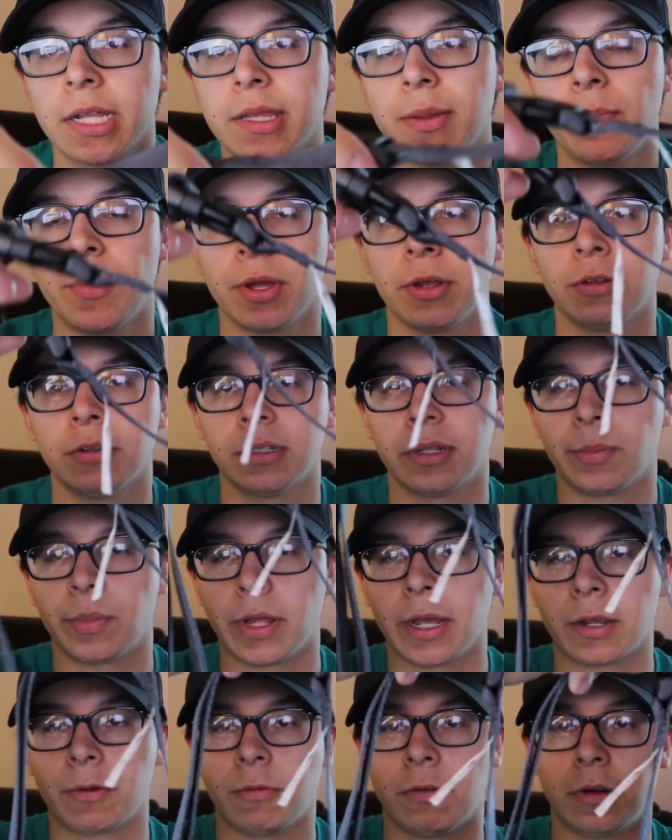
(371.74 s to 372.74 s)
Got the belt, the
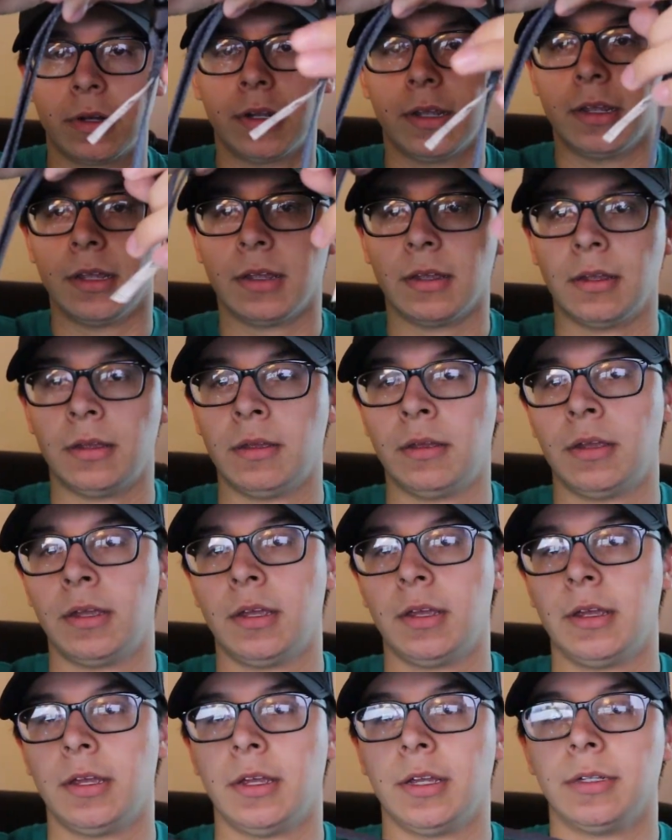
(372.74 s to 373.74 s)
black one.
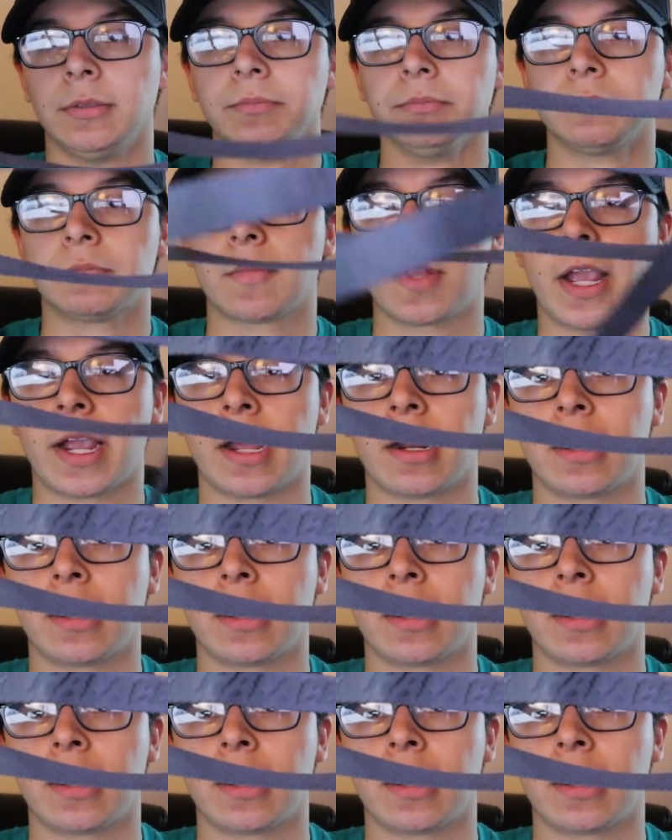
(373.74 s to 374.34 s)
I